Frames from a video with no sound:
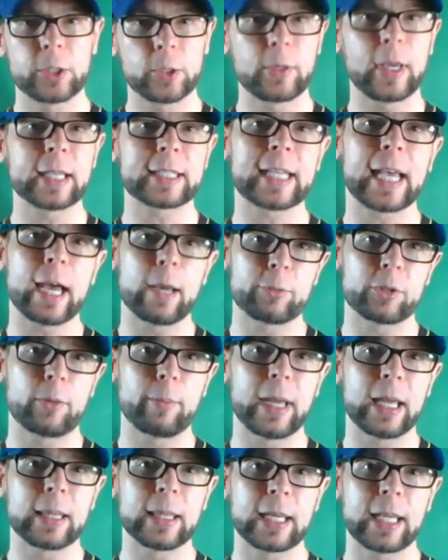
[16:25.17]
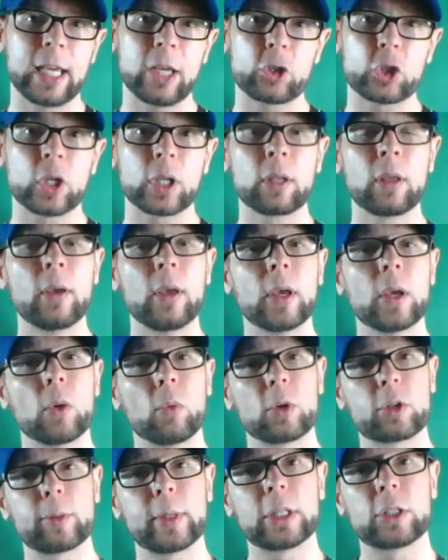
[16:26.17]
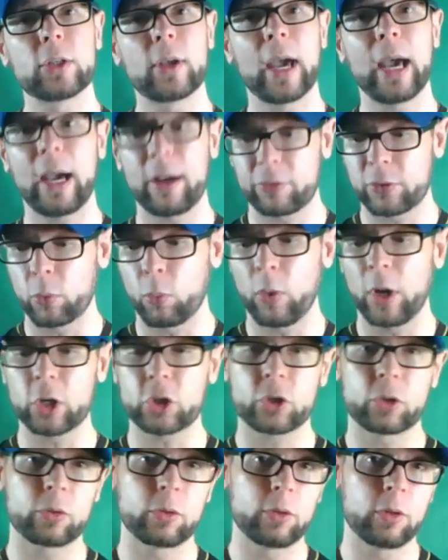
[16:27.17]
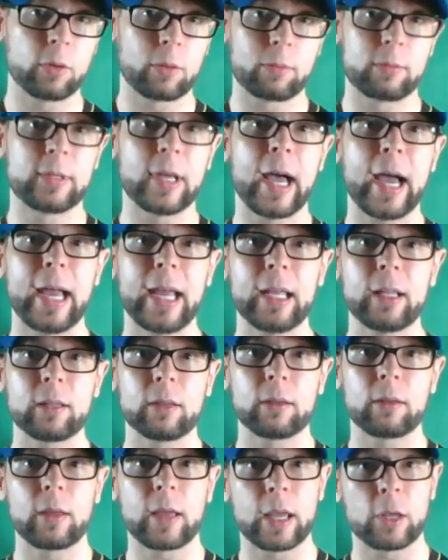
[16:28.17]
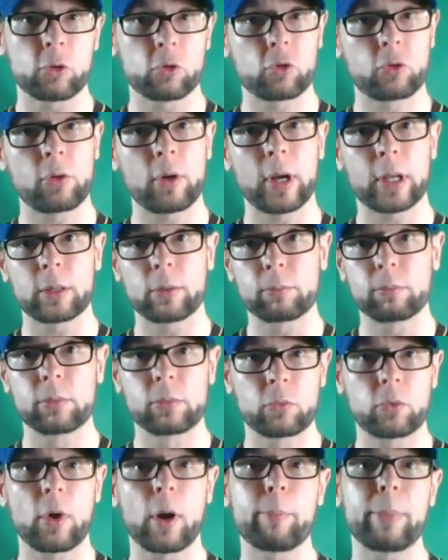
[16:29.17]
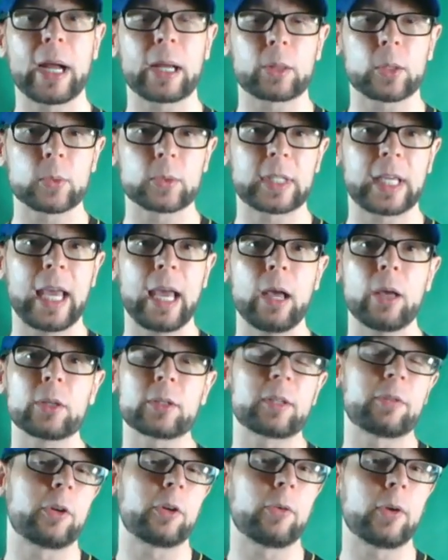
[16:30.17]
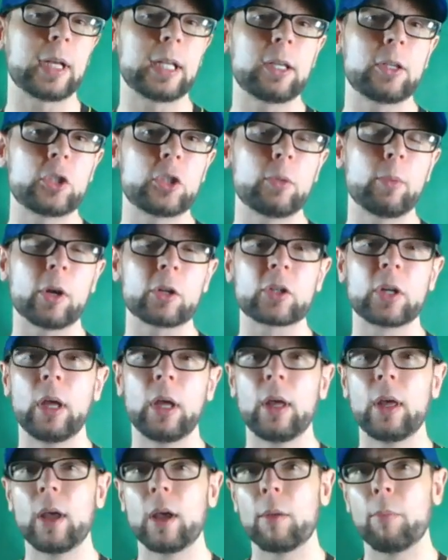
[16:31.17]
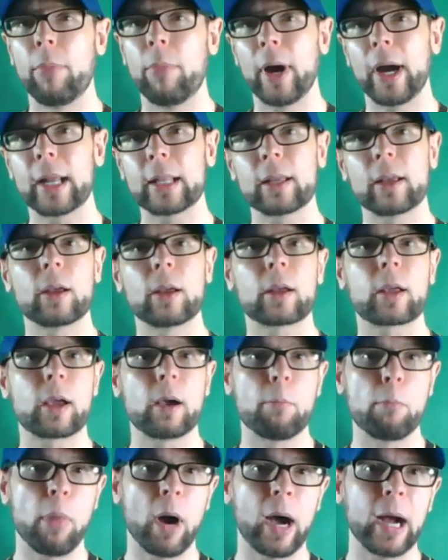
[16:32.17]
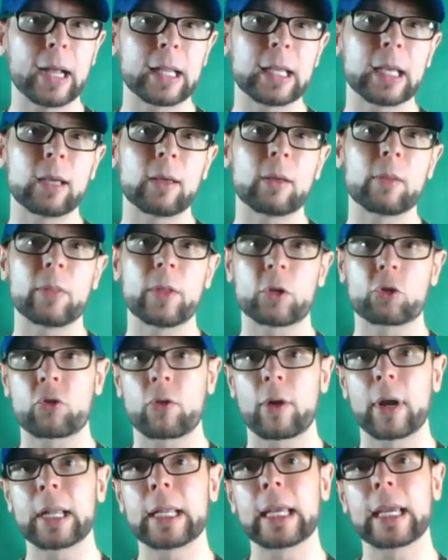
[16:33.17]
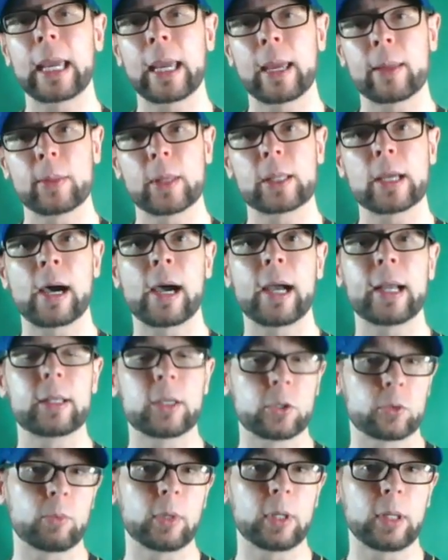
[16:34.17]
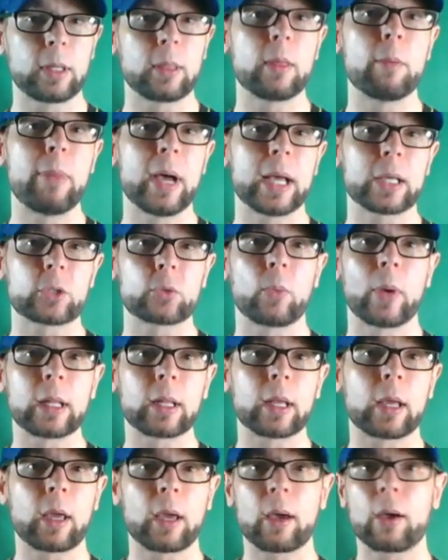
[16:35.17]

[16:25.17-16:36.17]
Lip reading: So yes, abs are made in the kitchen, which means you have to watch your diet and try to drop back those calories if you're eating too much, but combining the training and the diet is really the best way to